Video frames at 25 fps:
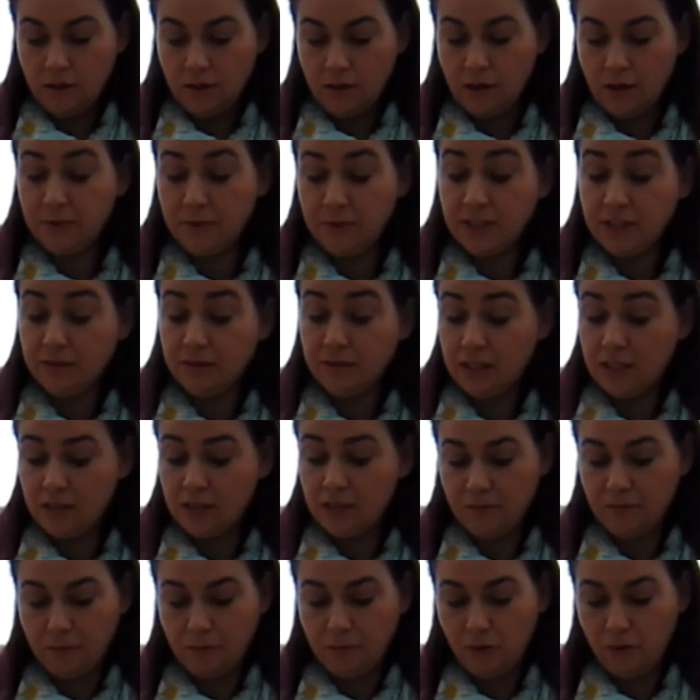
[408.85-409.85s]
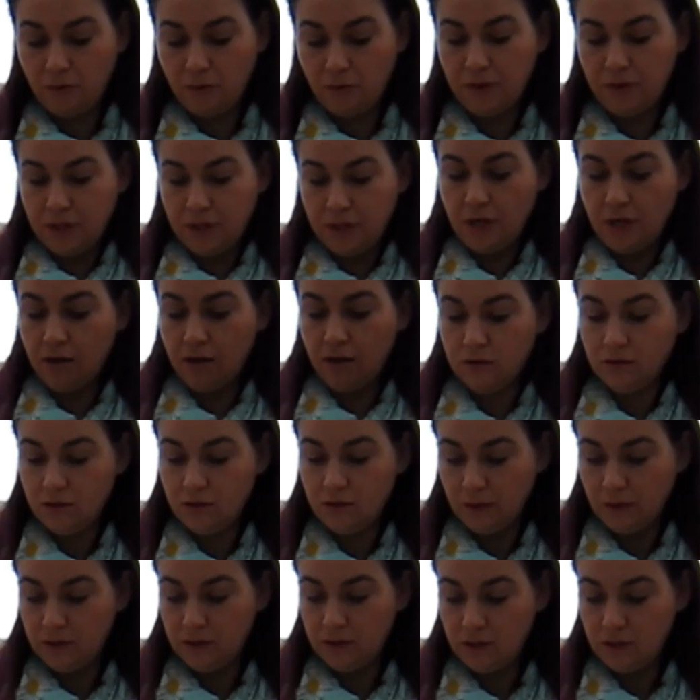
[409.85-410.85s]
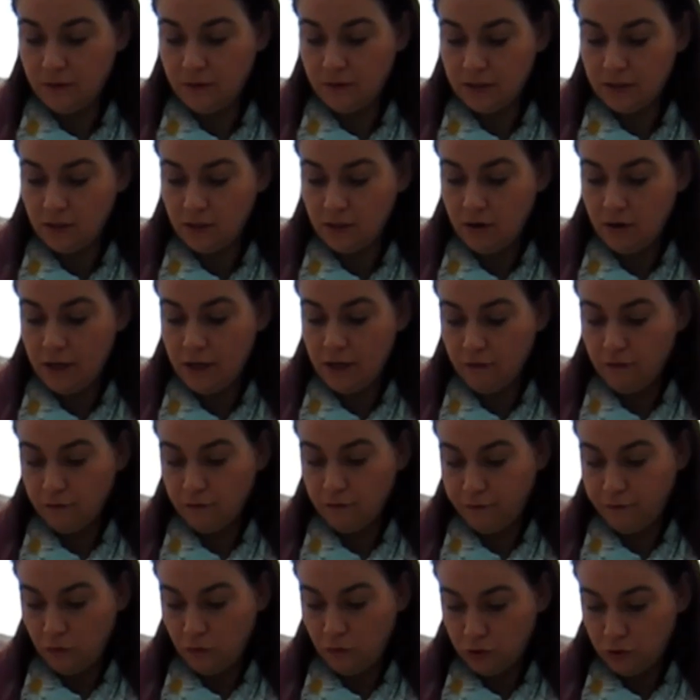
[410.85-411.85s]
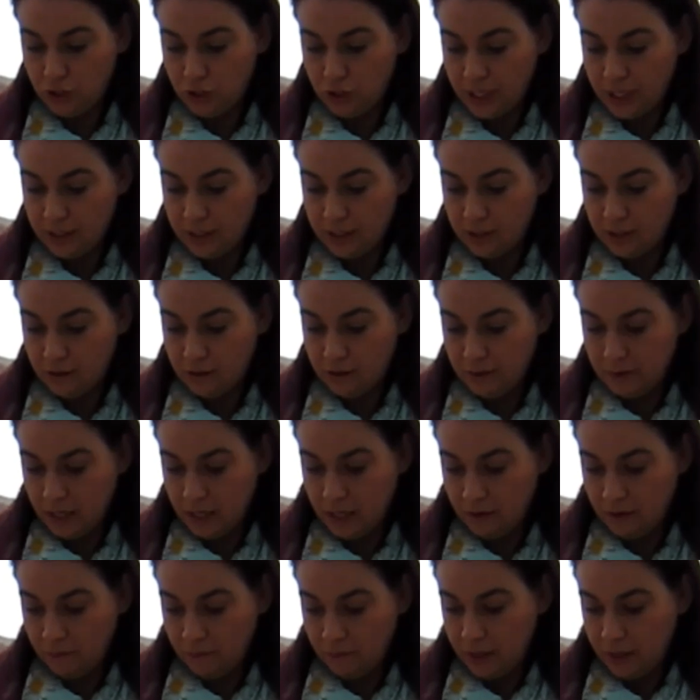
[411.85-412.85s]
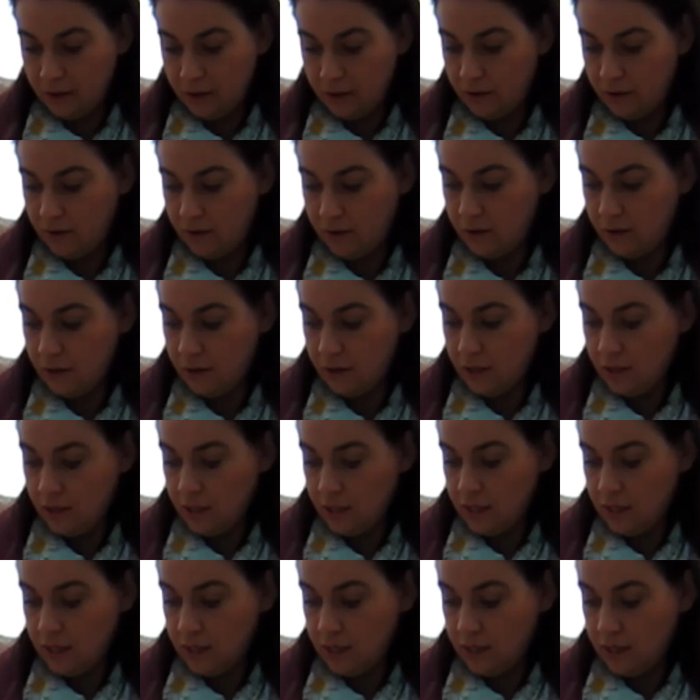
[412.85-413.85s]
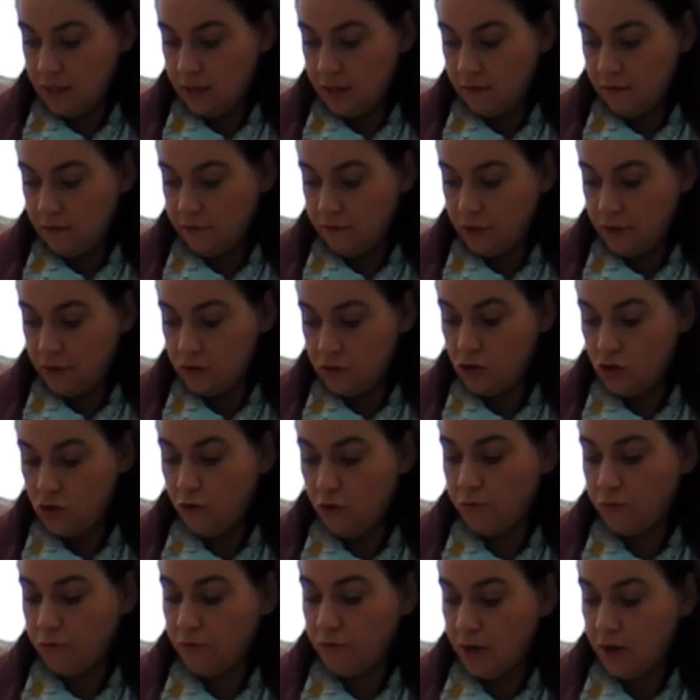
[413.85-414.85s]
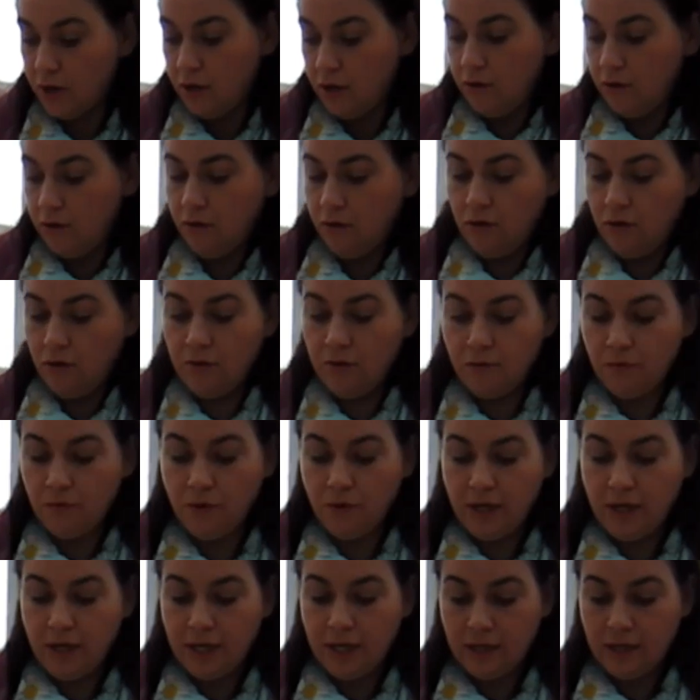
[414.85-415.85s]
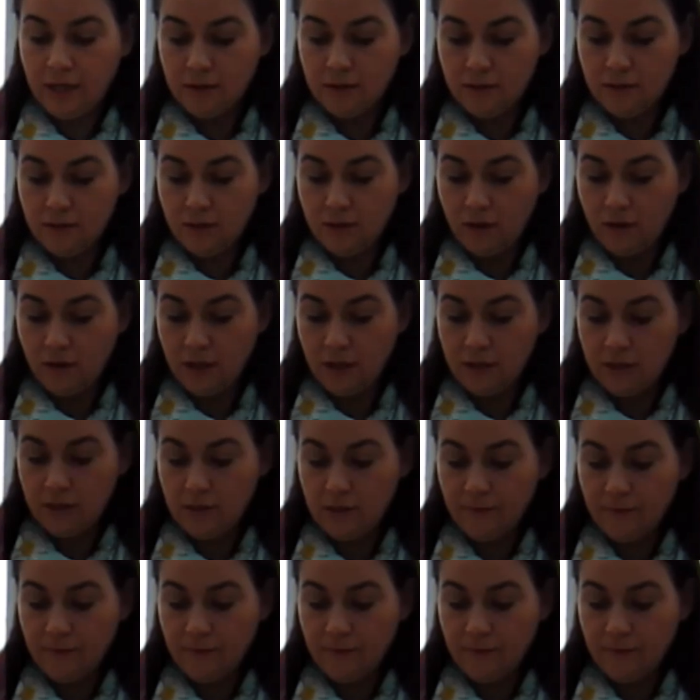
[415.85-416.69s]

And we don't need to bother with the last one, so it's only on 4 sheets to begin with, for the top row on the right hand side.